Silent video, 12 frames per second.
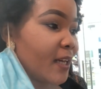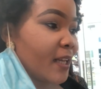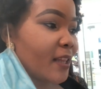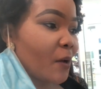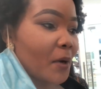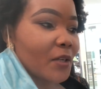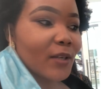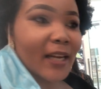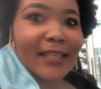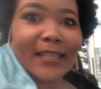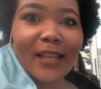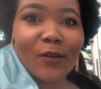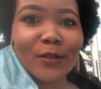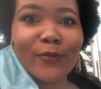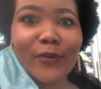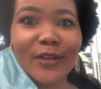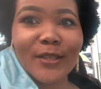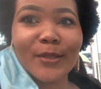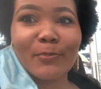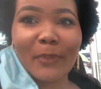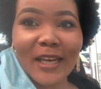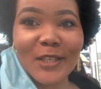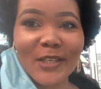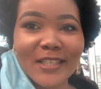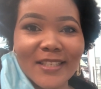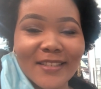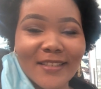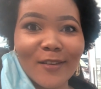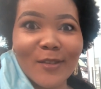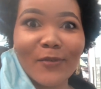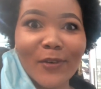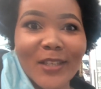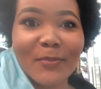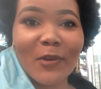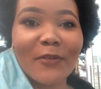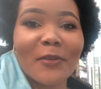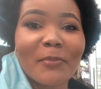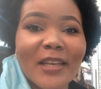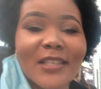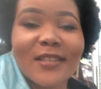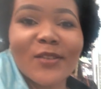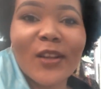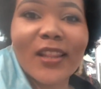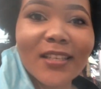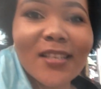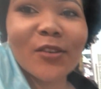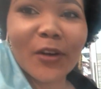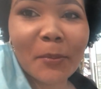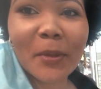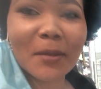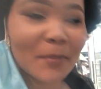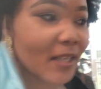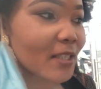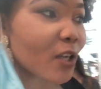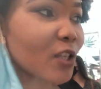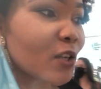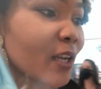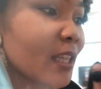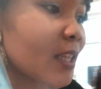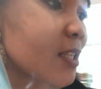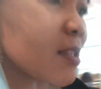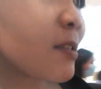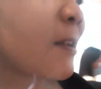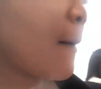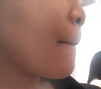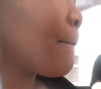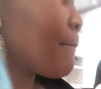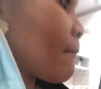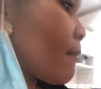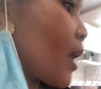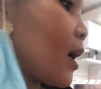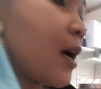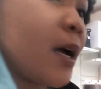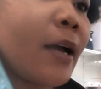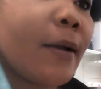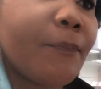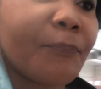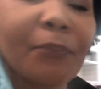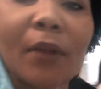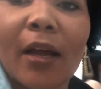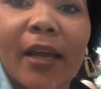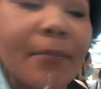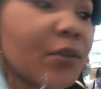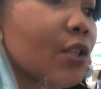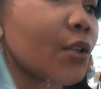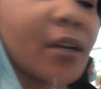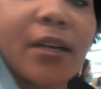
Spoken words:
they want to like take those first pictures, those first beautiful pictures. So this is going to be amazing because look at this. Okay, I'm just going